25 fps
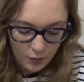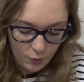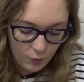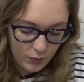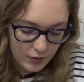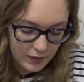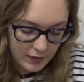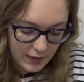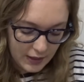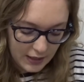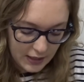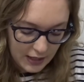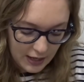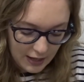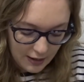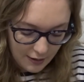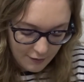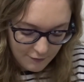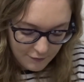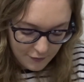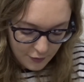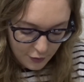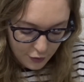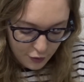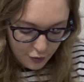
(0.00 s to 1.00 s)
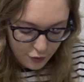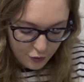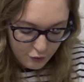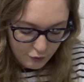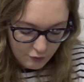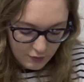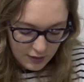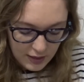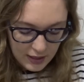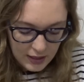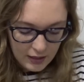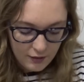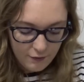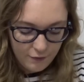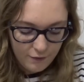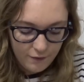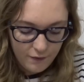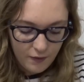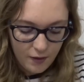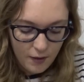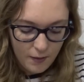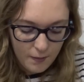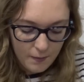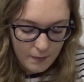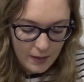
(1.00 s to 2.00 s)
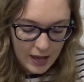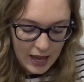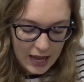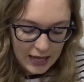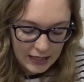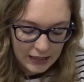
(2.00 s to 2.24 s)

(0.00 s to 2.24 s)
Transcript: We then have 3 from